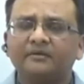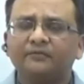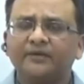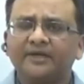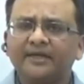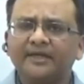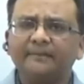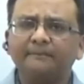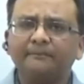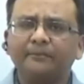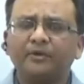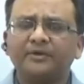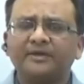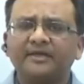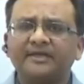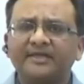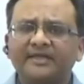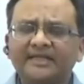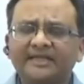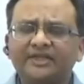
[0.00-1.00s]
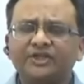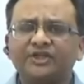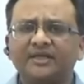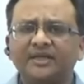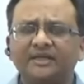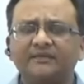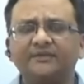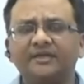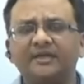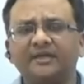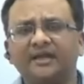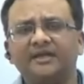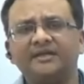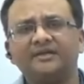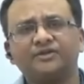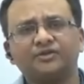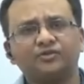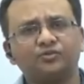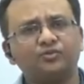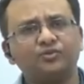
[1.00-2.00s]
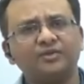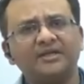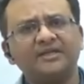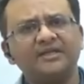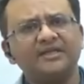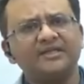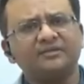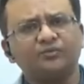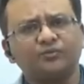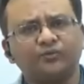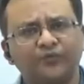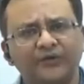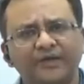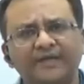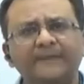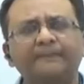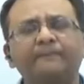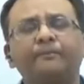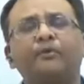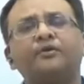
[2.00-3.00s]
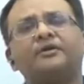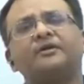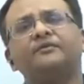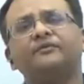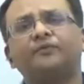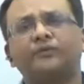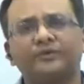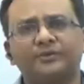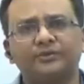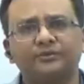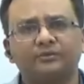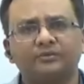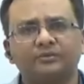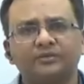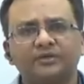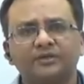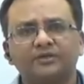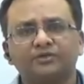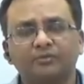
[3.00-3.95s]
Very important. Each and every line, student, is very important for you.